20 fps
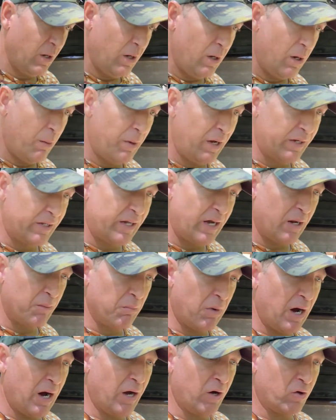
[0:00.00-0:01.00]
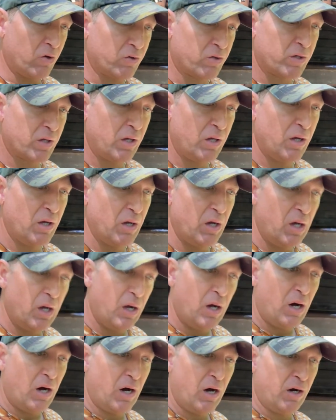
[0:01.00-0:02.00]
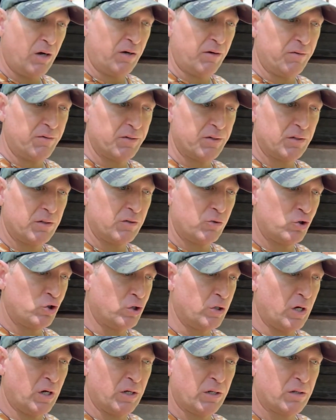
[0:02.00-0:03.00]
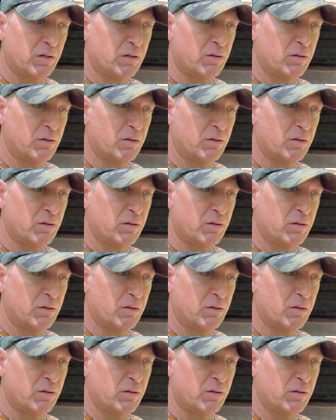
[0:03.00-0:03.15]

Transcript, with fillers: about ten miles of just